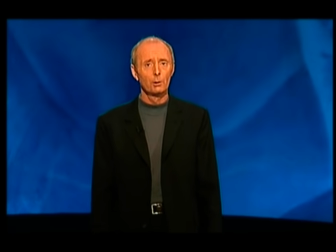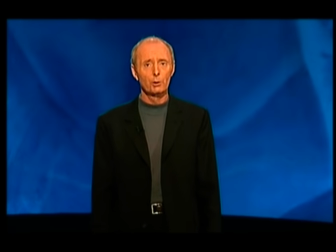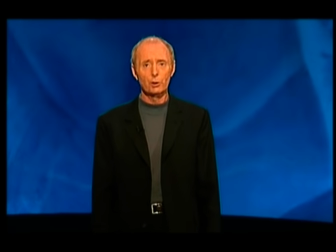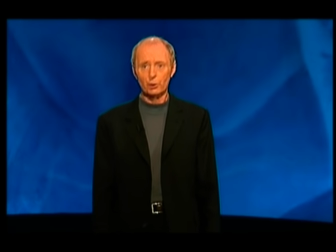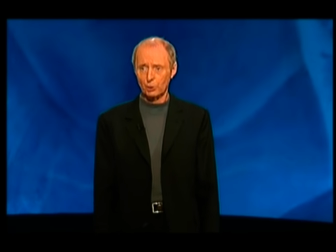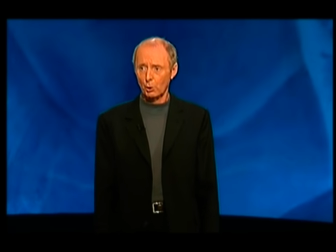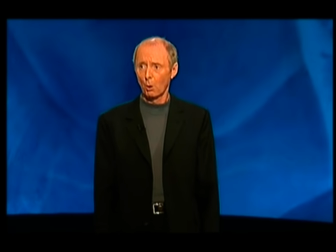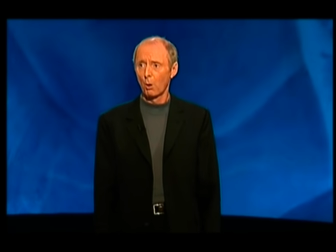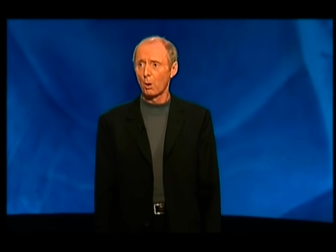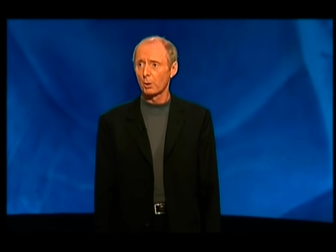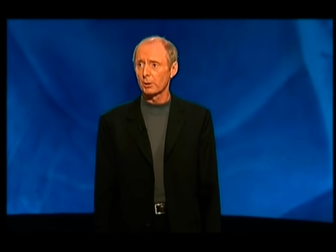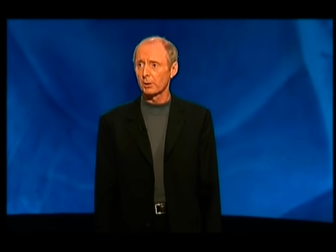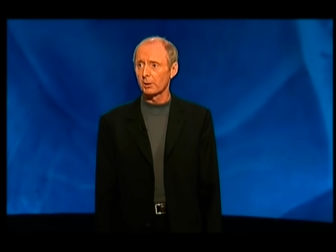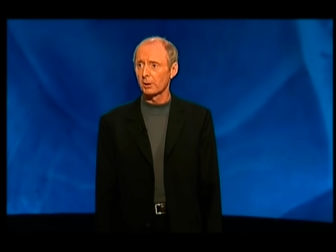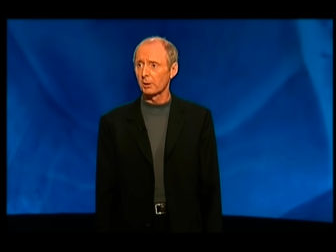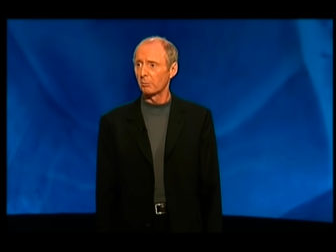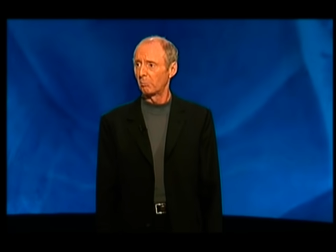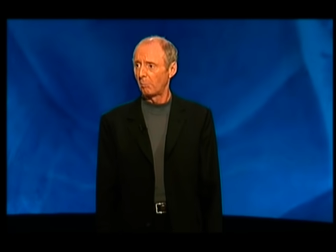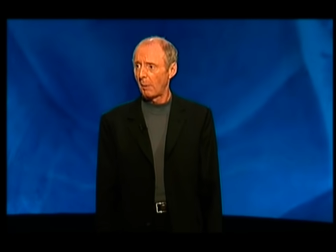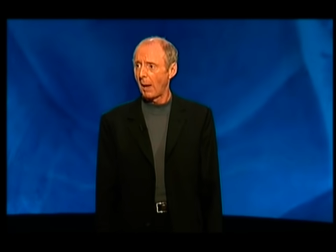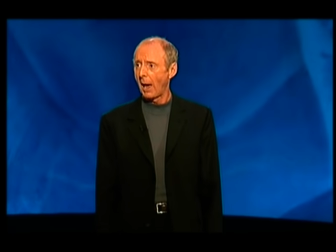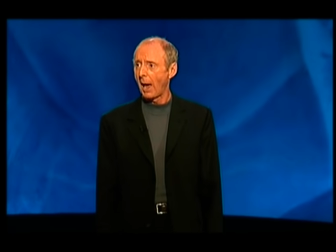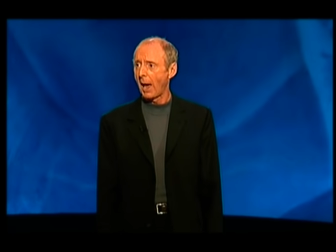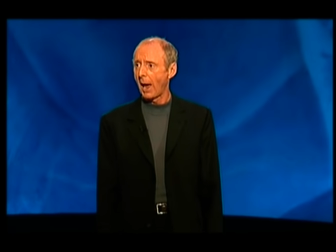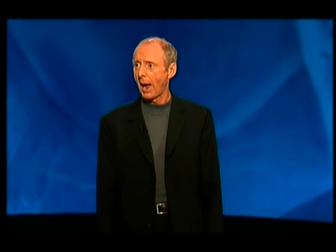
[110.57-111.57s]

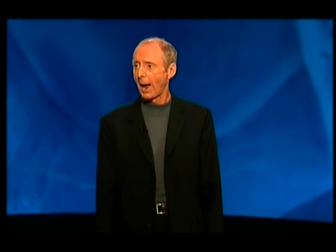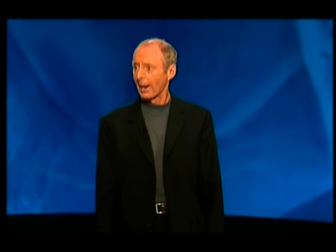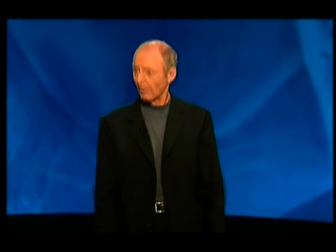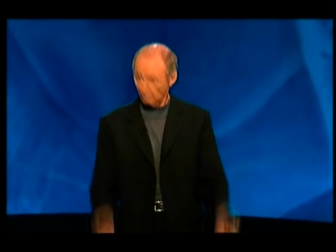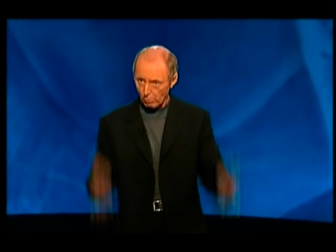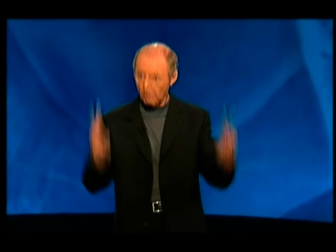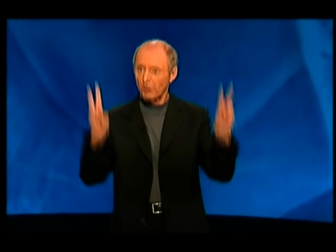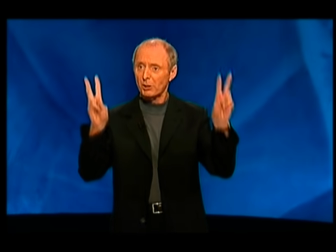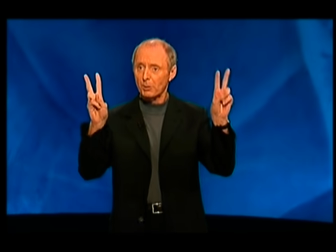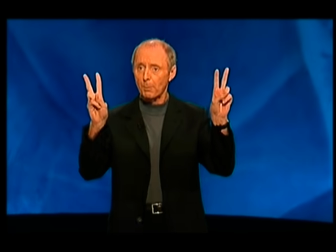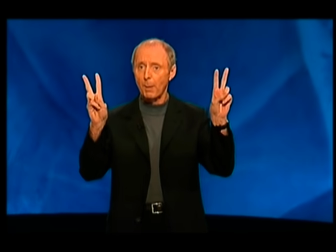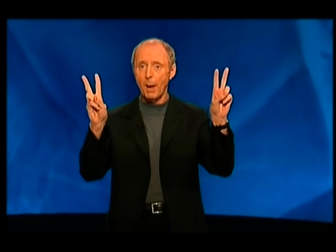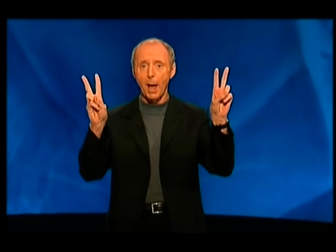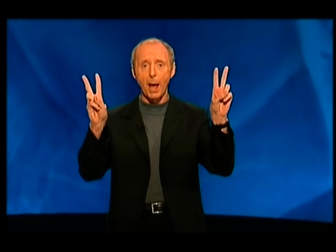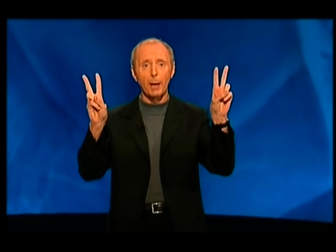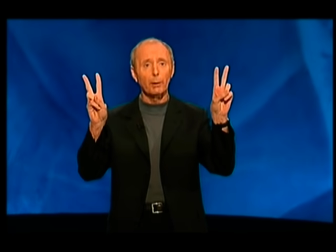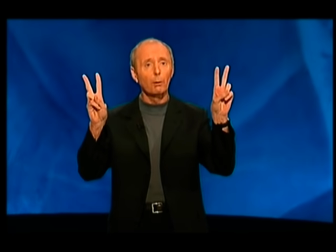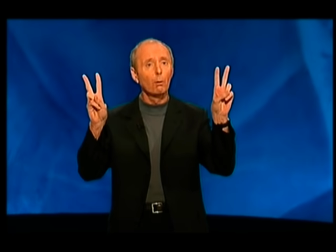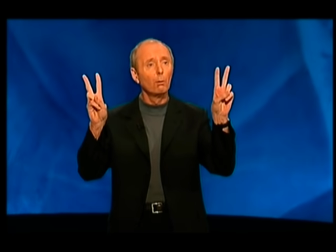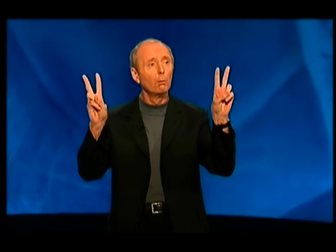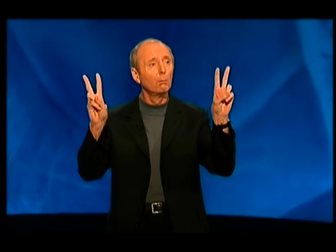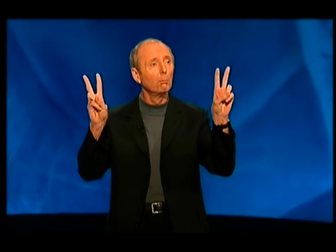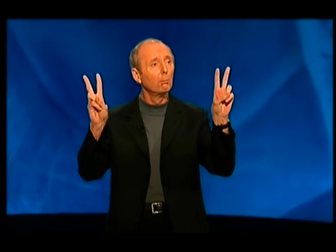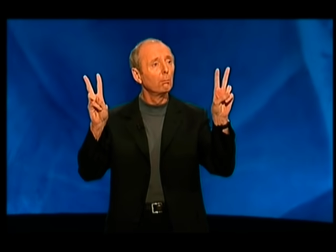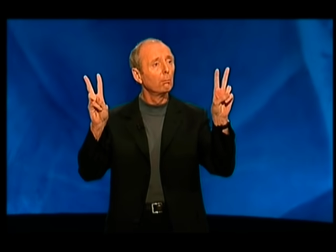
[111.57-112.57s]
Sorted, bad,
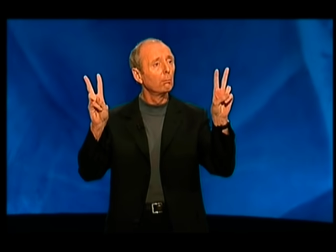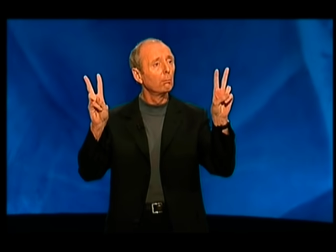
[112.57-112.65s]
respect.